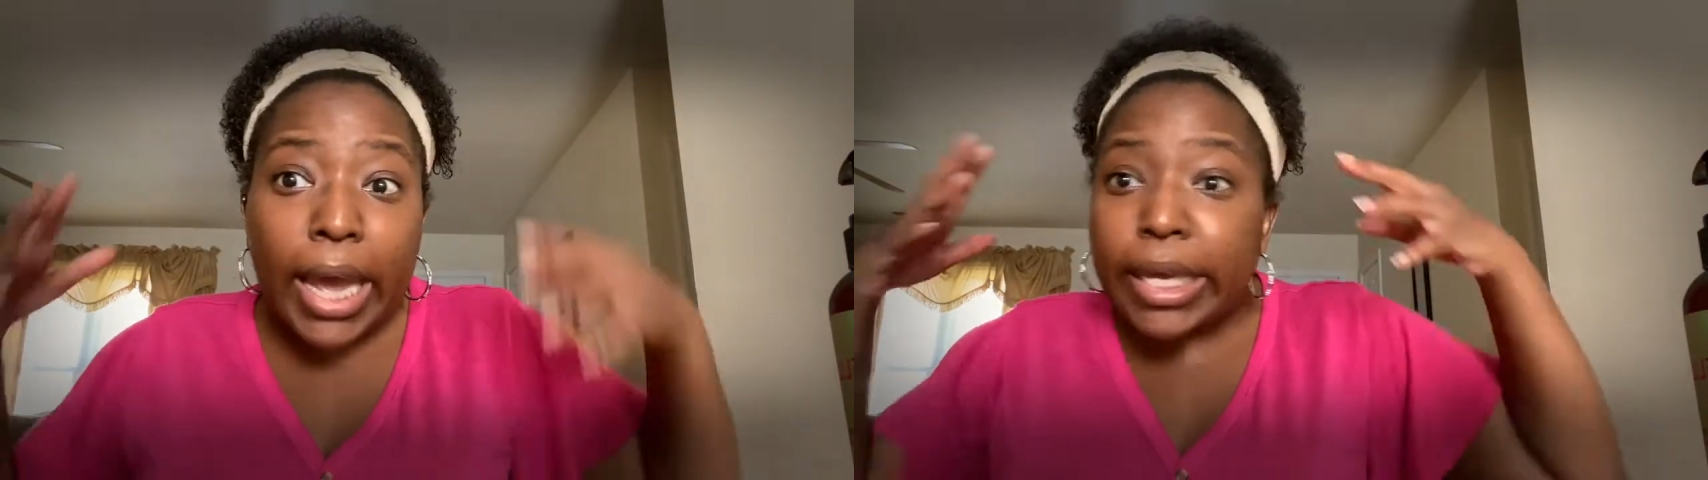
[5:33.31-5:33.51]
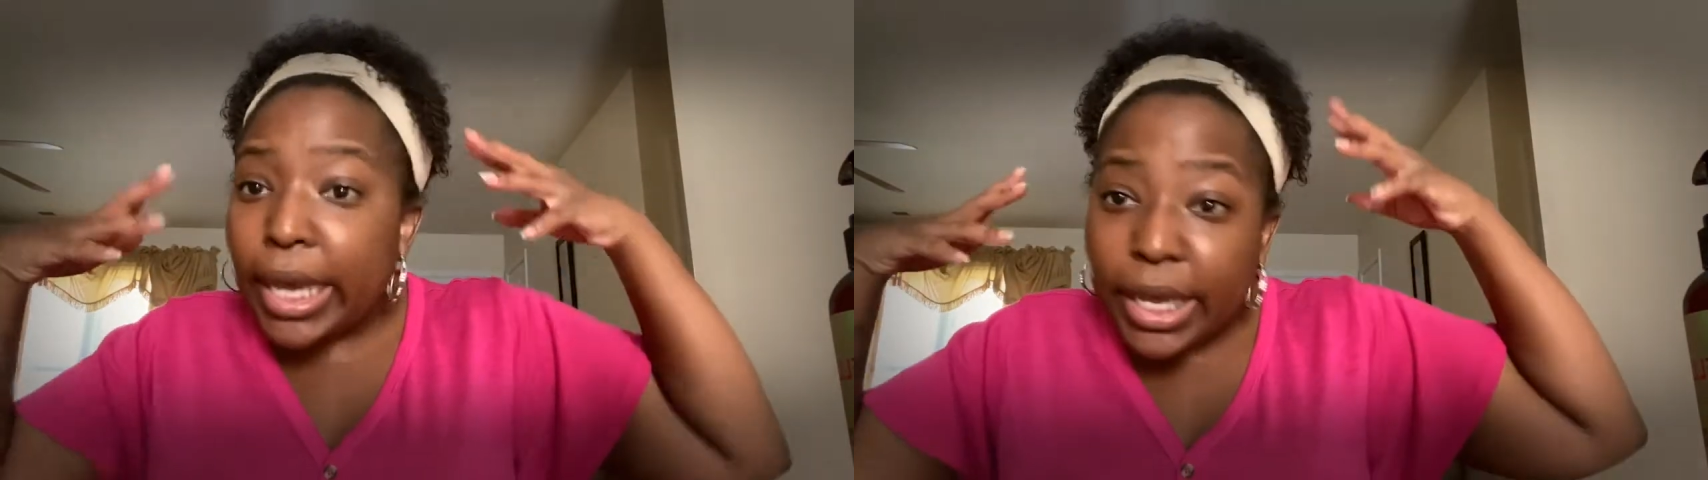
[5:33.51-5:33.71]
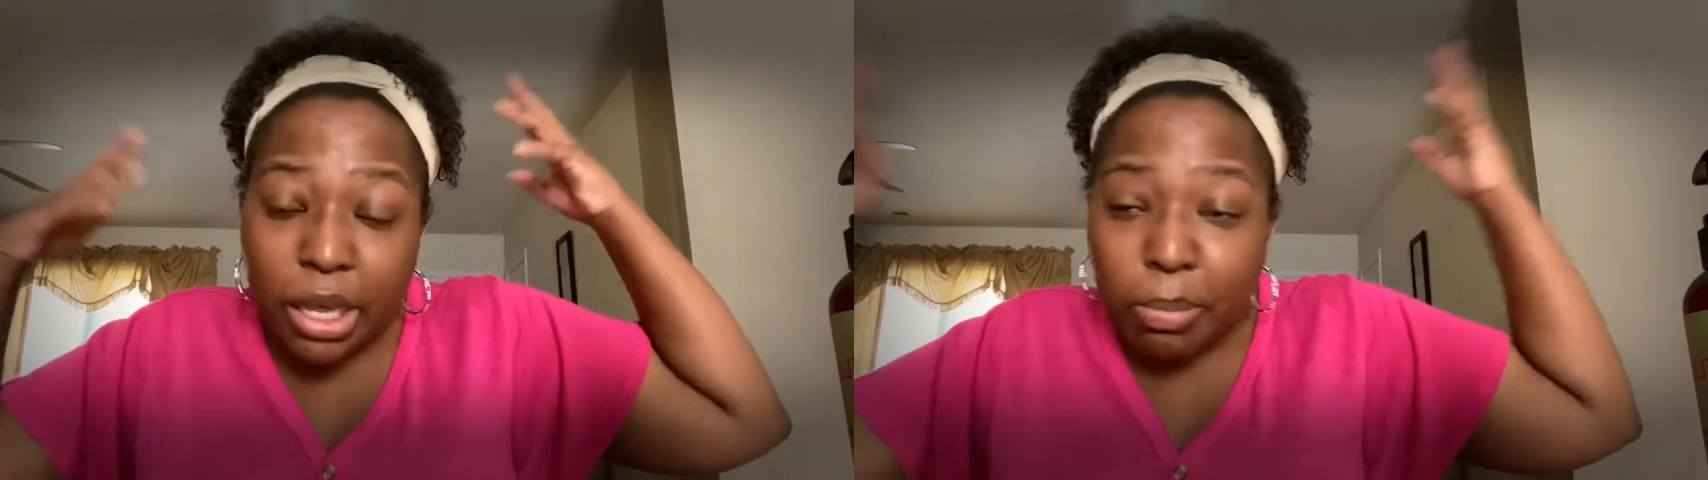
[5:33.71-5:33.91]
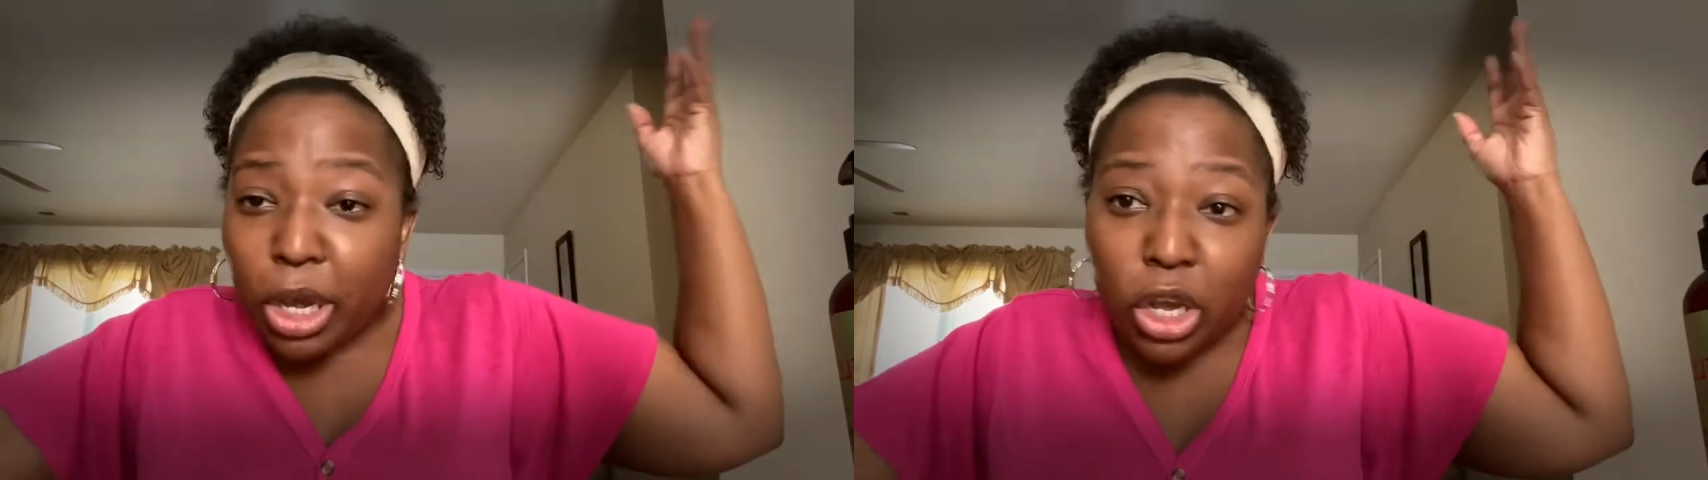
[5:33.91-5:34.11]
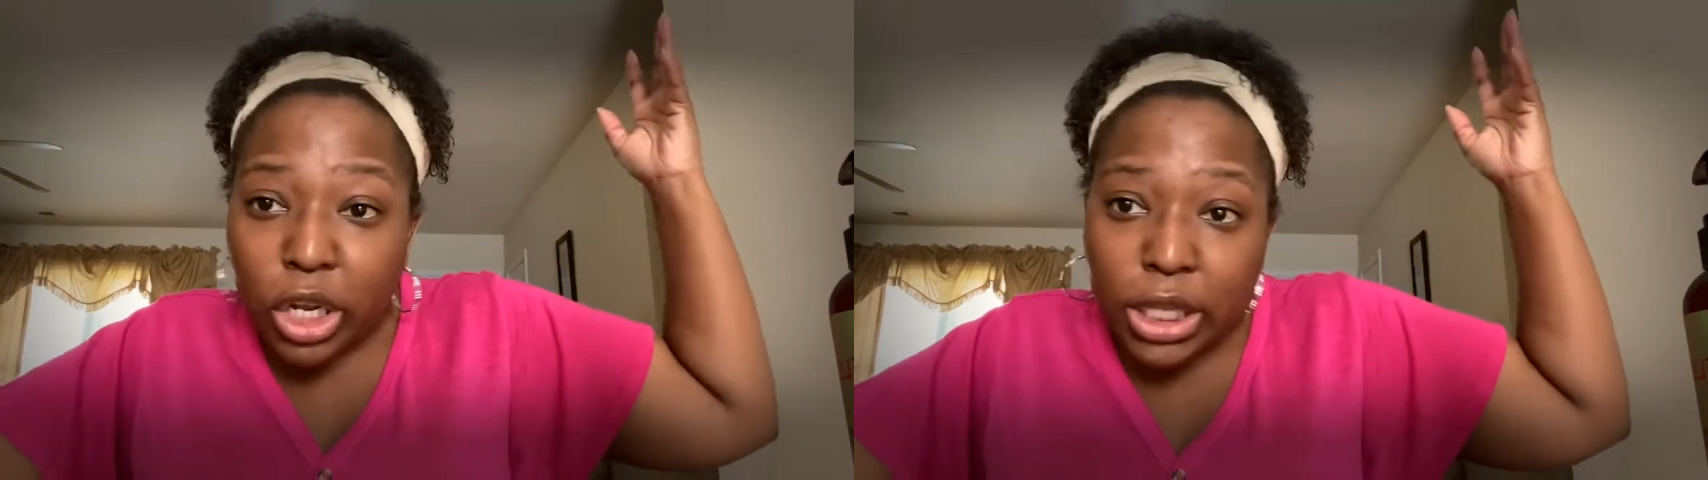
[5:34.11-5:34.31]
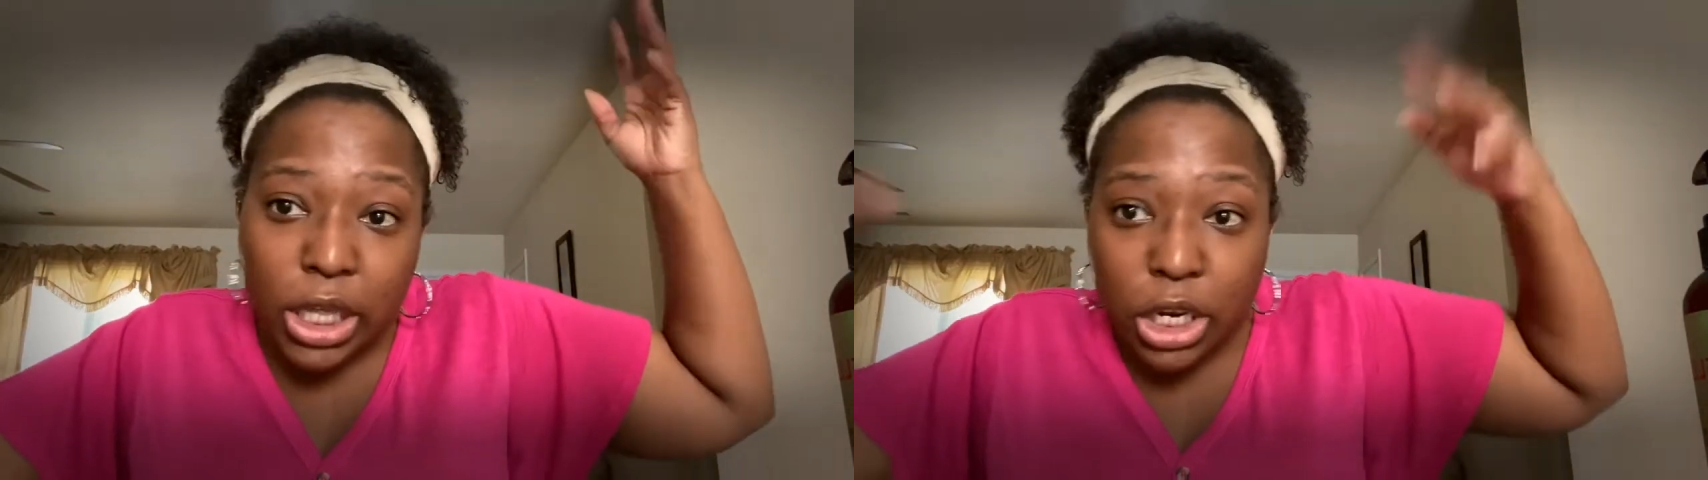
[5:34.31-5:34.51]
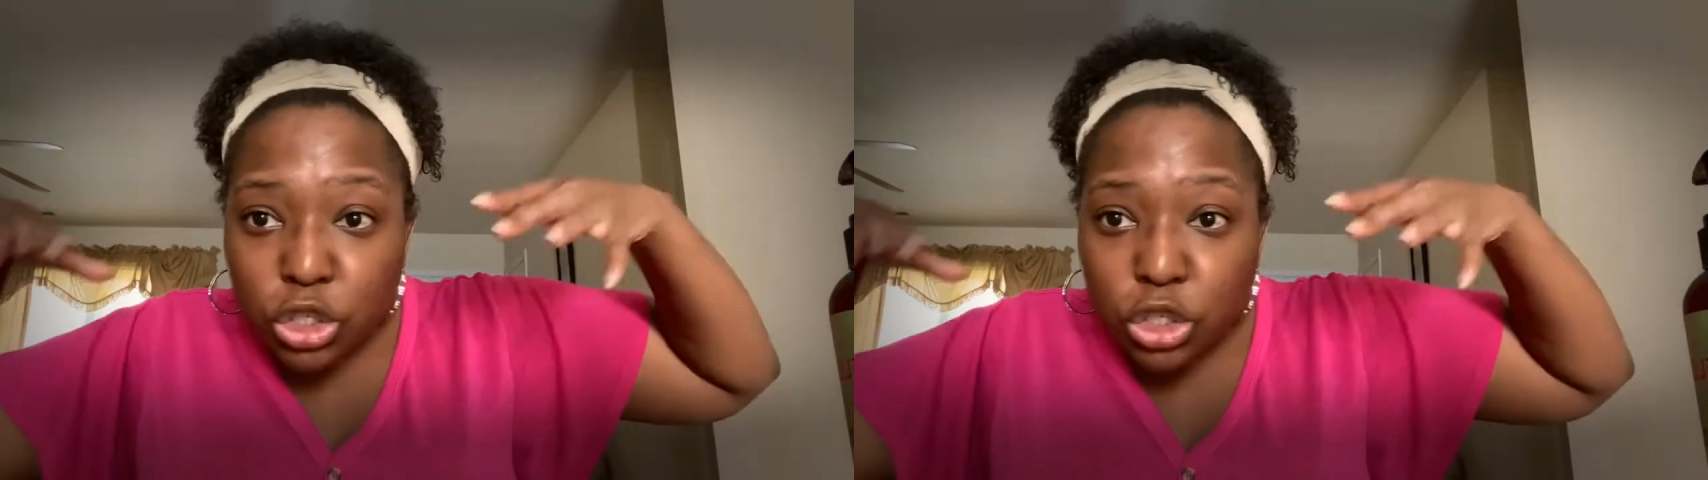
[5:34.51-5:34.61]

I can't get my hair like that.